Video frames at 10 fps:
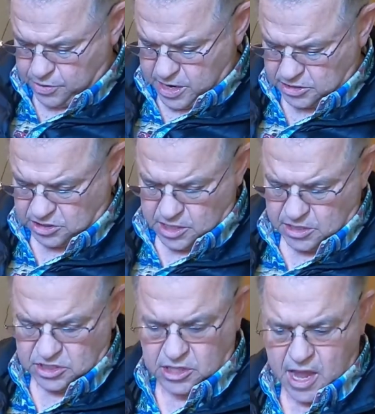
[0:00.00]
press
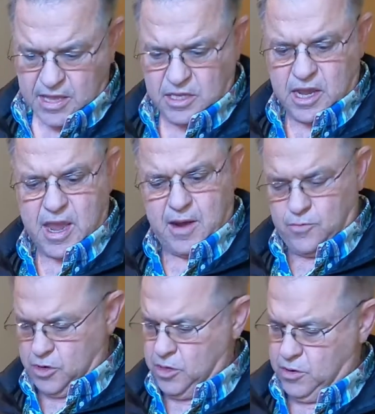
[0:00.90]
and slide the
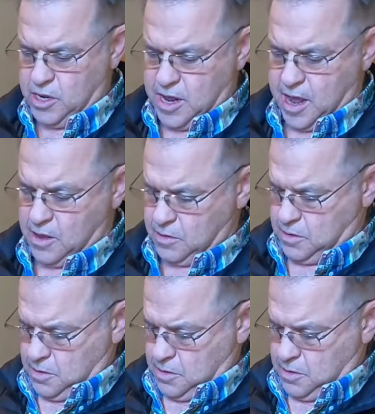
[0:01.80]
camera unit out.